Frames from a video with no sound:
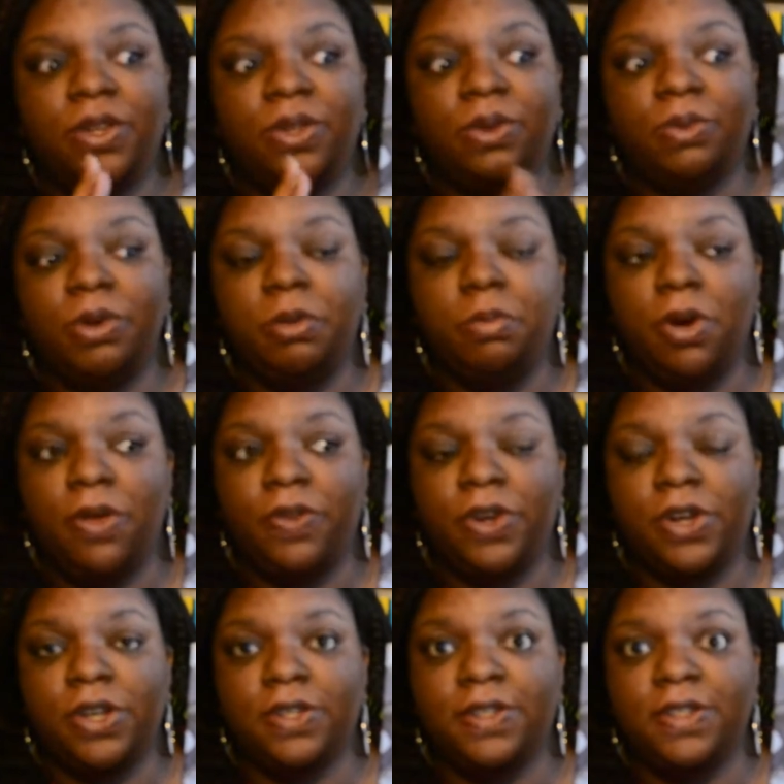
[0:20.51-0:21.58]
three
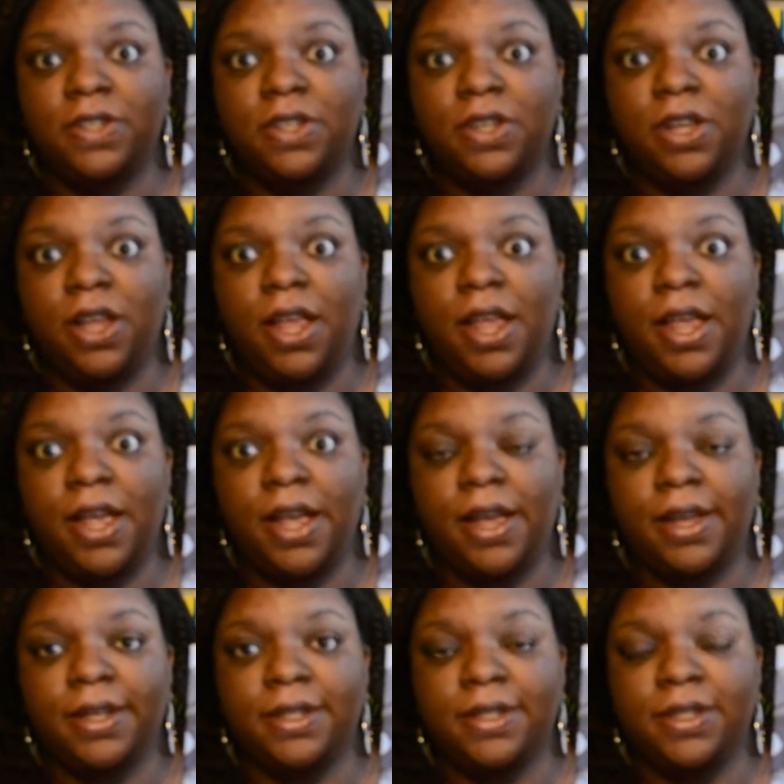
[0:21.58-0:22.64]
brothers
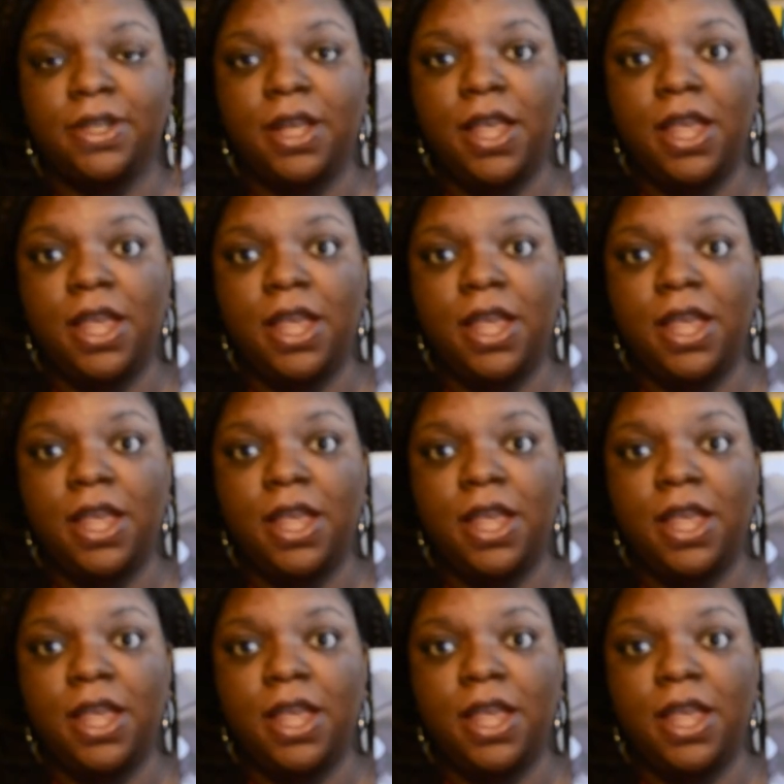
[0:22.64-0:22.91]
and